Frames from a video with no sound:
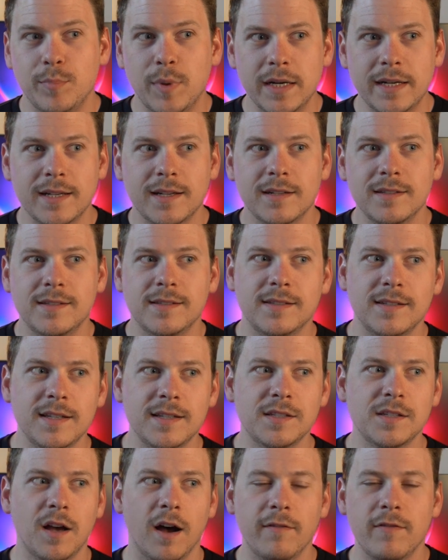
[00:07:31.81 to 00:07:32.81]
but it
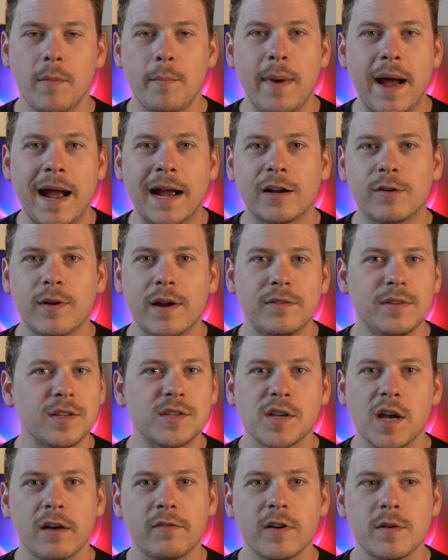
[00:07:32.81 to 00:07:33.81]
consists of a background
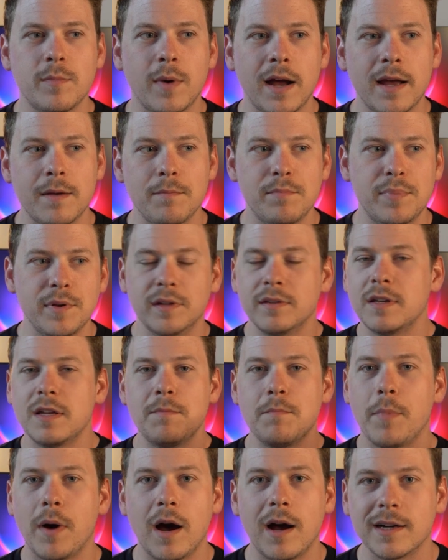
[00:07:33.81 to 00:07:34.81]
that's covered by a
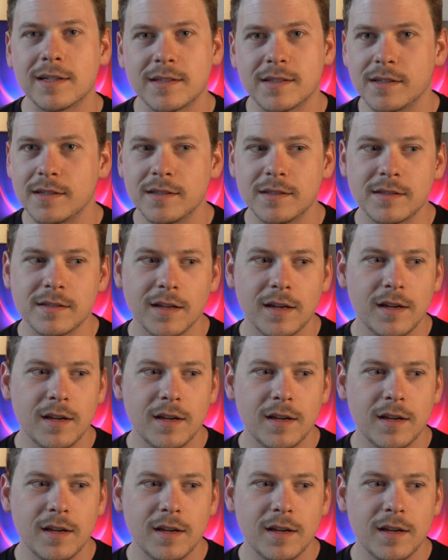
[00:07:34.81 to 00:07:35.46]
billion boxes,